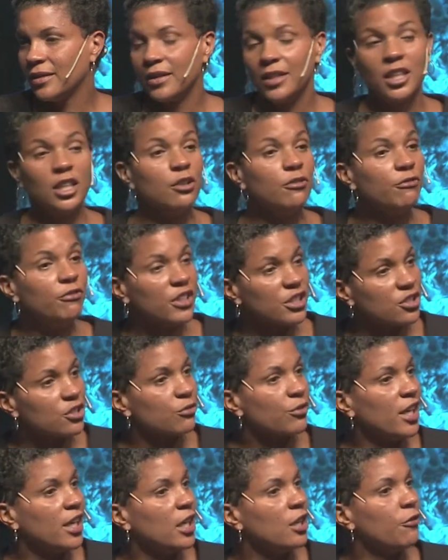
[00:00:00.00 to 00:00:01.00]

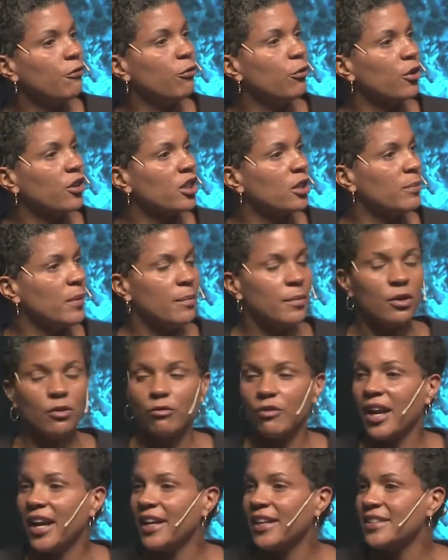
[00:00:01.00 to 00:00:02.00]
Eviscerating Fourth Amendment
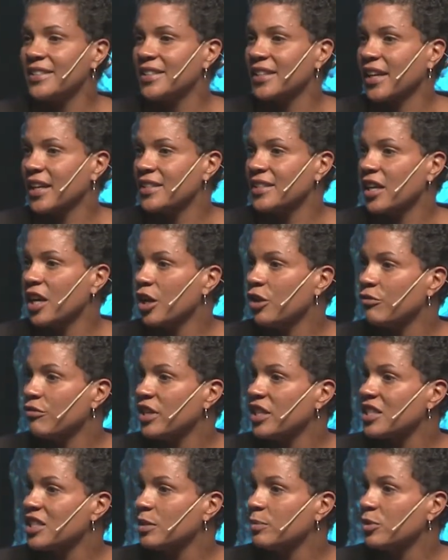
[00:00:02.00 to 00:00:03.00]
rights against
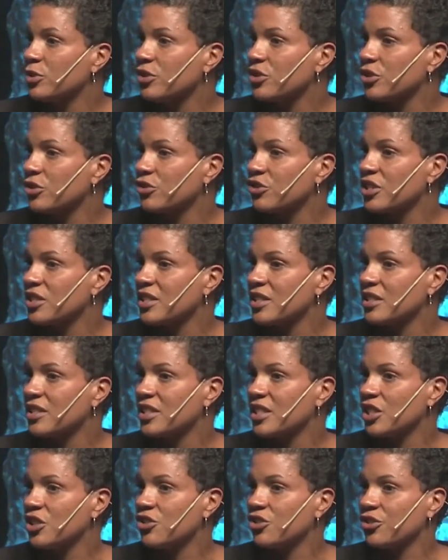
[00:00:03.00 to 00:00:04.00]
unreasonable searches and
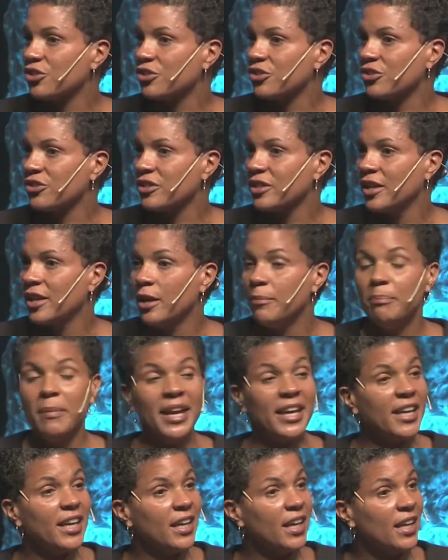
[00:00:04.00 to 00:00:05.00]
seizures,
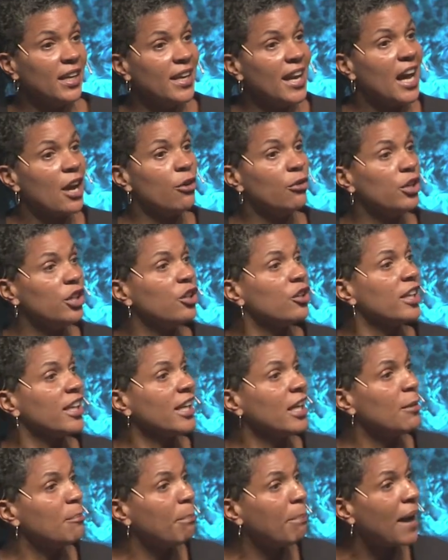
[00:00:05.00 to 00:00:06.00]
making it now nearly
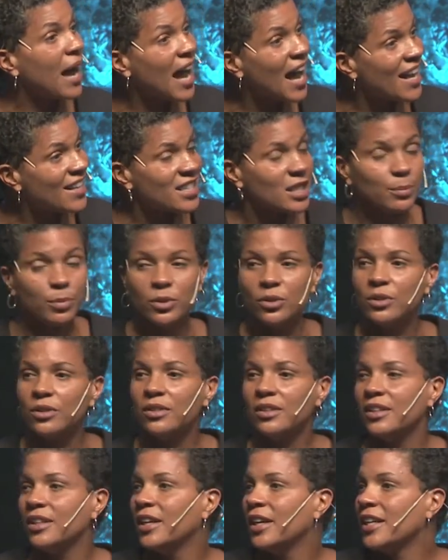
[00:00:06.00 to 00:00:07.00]
impossible
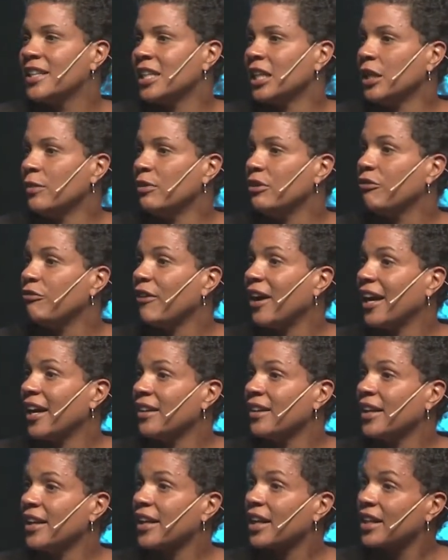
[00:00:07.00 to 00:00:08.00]
to even
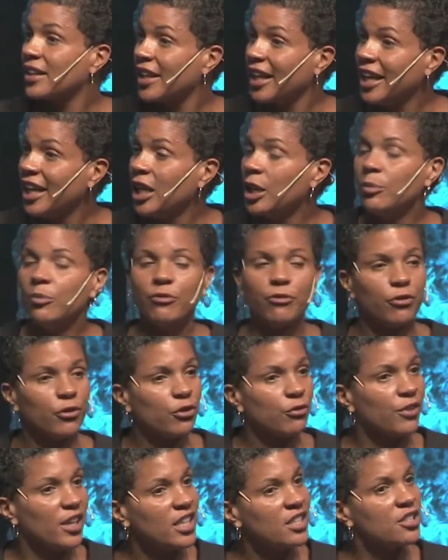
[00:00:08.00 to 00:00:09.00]
file a claim for
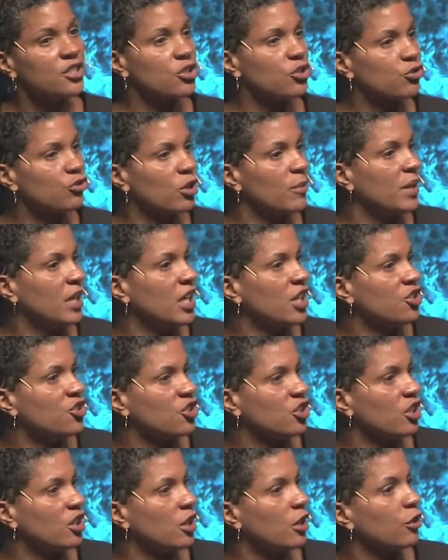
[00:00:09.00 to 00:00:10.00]
race
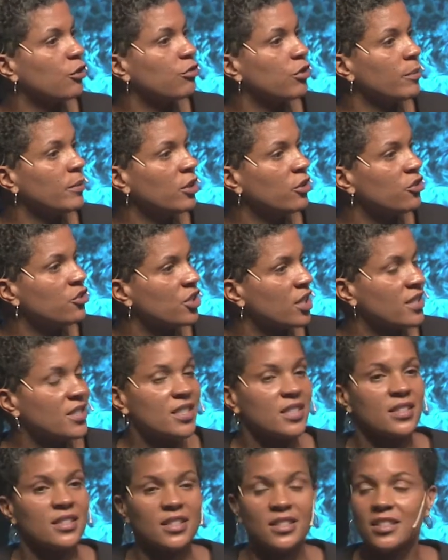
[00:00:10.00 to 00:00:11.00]
discrimination in our criminal
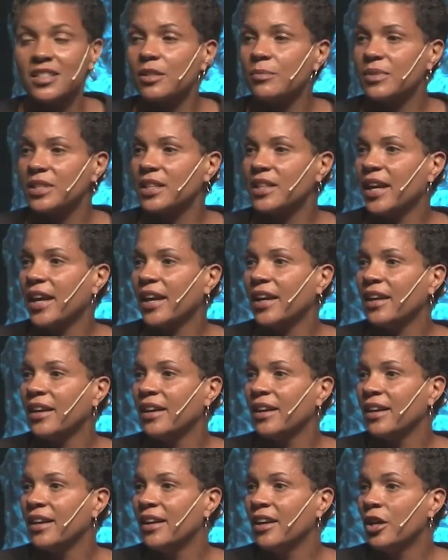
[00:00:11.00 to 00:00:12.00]
justice system today.
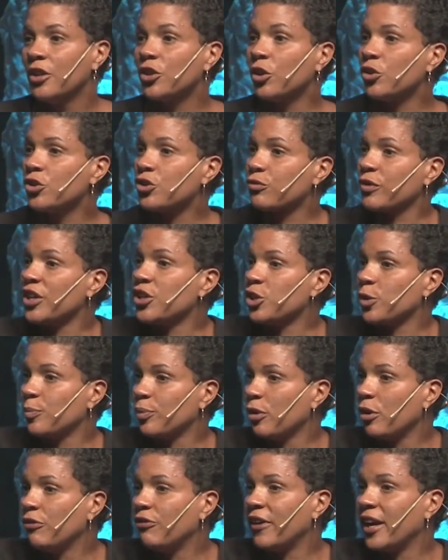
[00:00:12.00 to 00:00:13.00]
Those racial
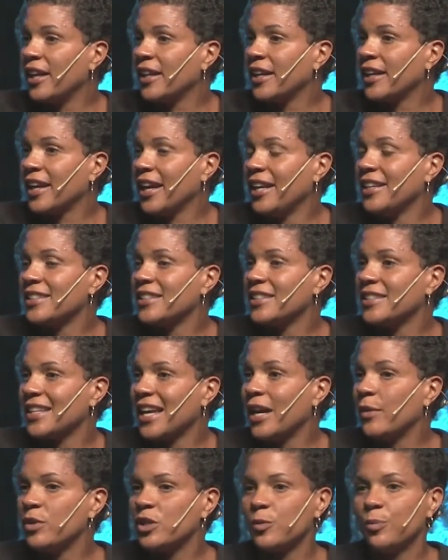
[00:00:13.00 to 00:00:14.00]
profiling cases
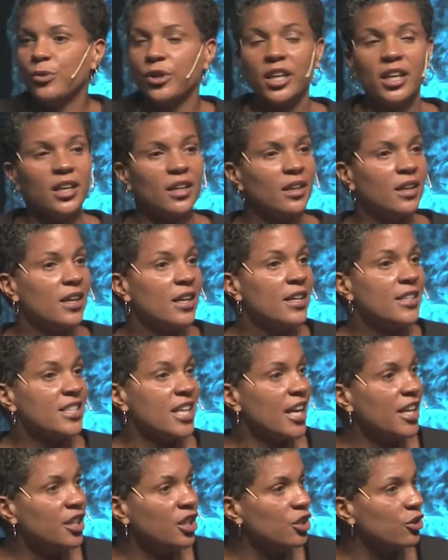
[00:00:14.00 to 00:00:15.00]
I was bringing
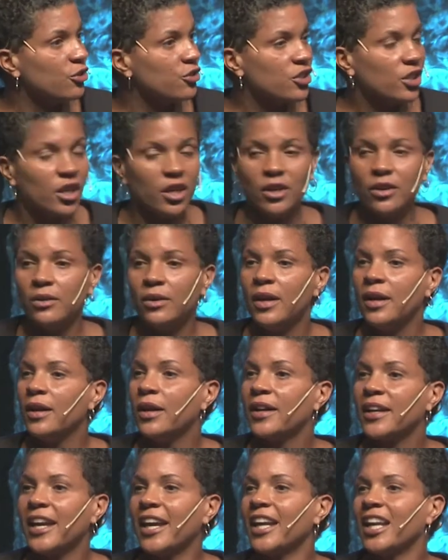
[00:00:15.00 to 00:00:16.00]
10 years ago
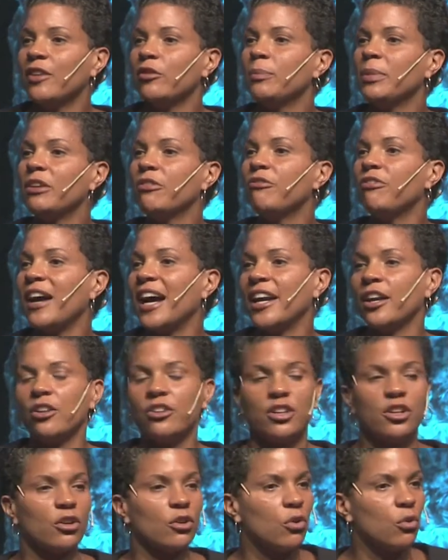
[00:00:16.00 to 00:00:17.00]
can't even be filed
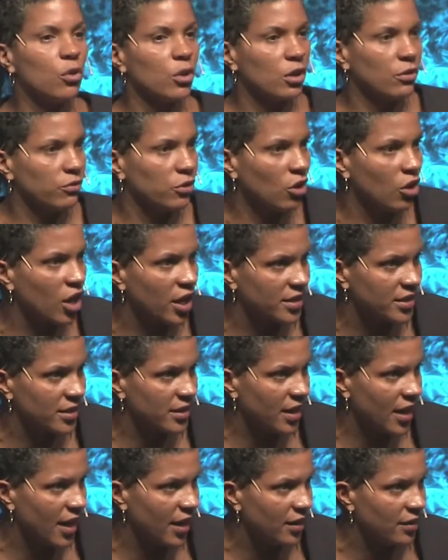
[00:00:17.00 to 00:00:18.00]
in a court of law
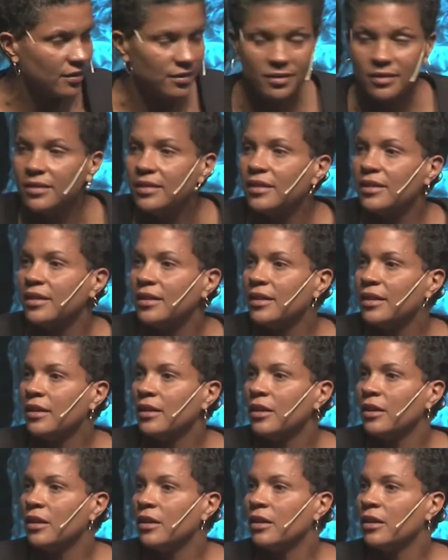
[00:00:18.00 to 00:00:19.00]
today.
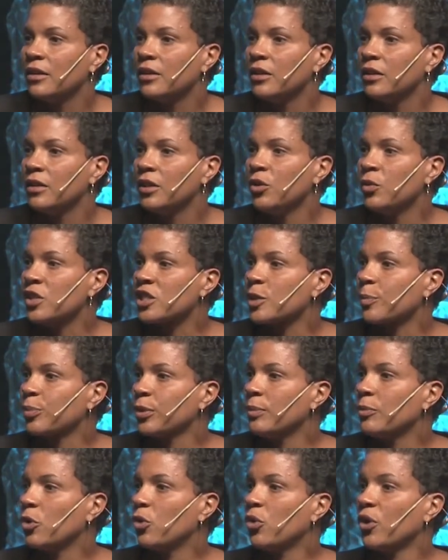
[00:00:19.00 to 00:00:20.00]
The US
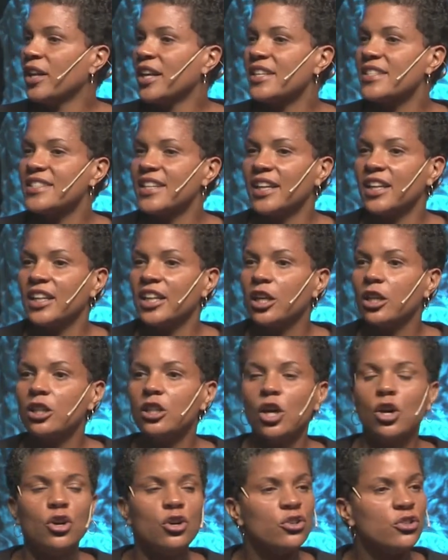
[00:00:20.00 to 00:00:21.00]
Supreme Court has steadily
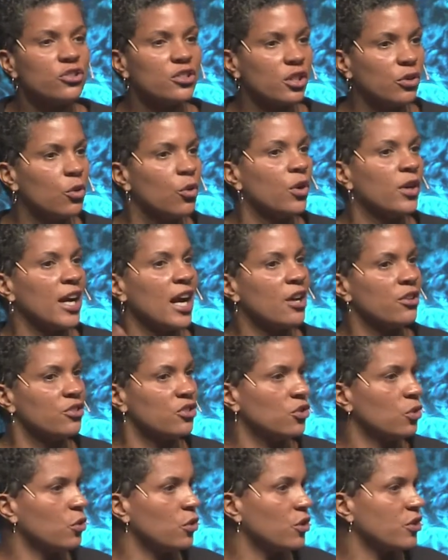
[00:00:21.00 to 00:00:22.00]
closed the courthouse
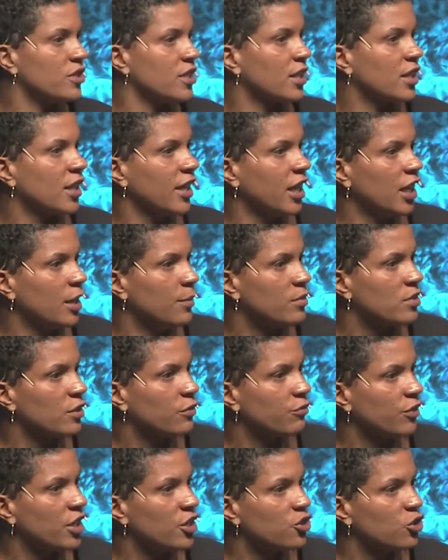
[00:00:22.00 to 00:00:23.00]
doors to claims of
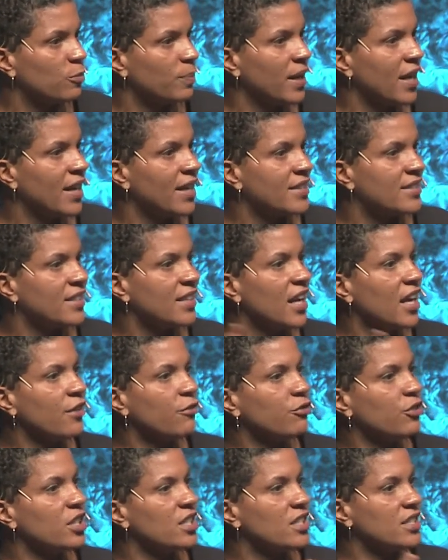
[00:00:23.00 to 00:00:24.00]
racial bias at
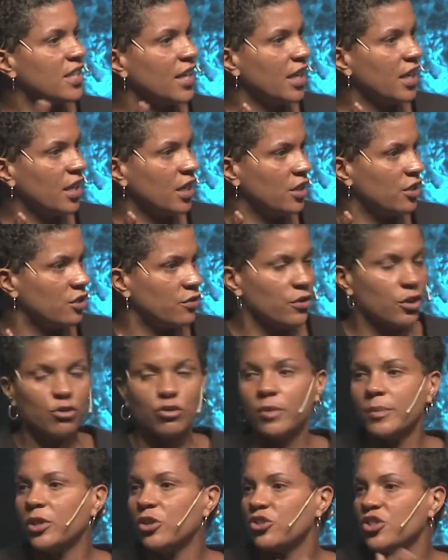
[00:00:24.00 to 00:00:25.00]
every stage of the
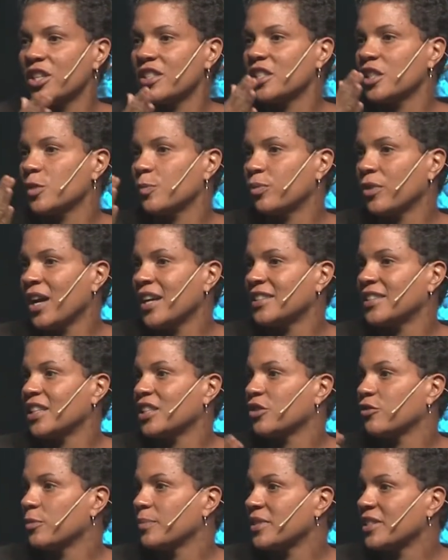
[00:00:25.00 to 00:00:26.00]
criminal justice process,
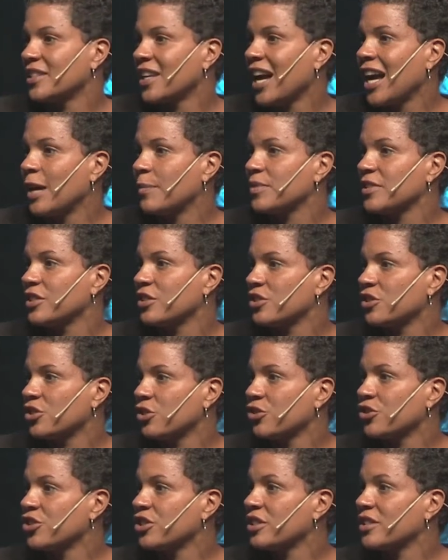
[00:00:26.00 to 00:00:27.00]
from stops and
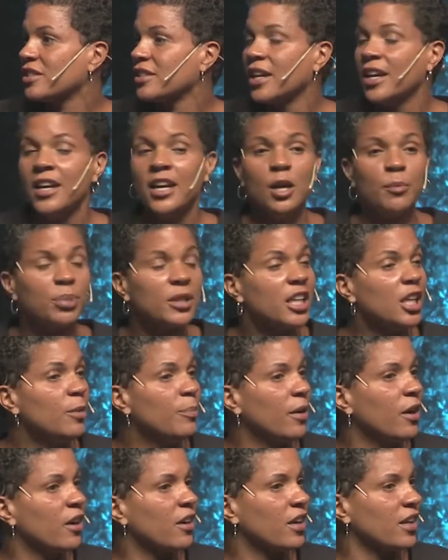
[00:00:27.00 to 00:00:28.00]
searches, plea
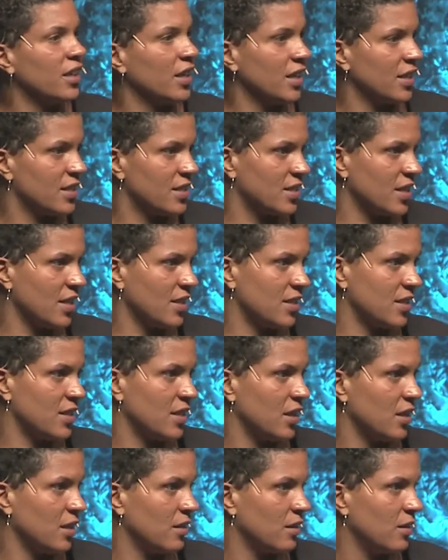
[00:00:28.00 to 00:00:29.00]
bargaining, and
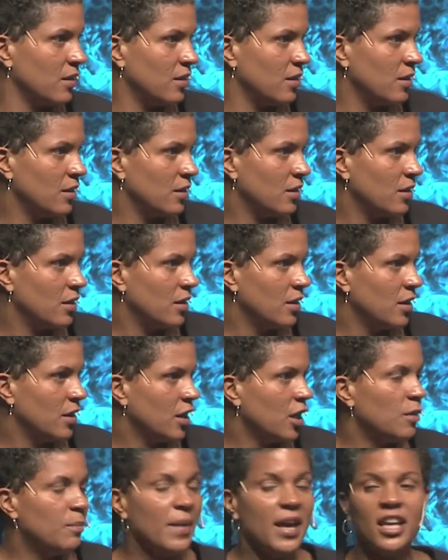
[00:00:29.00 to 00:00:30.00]
sentencing.
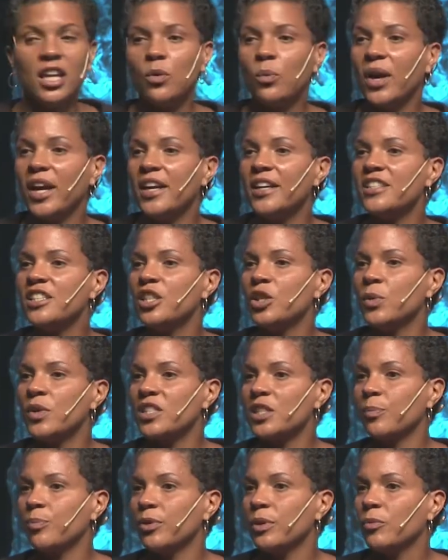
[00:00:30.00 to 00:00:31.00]
In many ways, the US
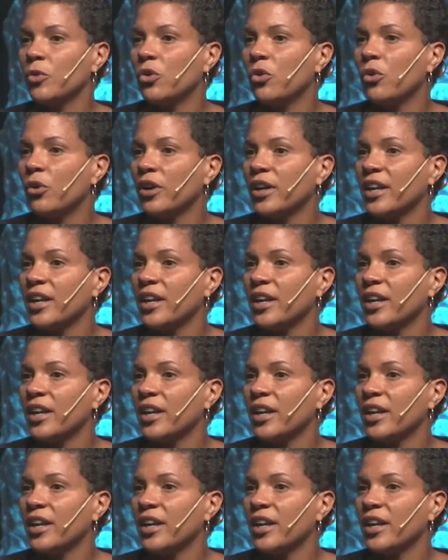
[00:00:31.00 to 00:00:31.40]
Supreme Court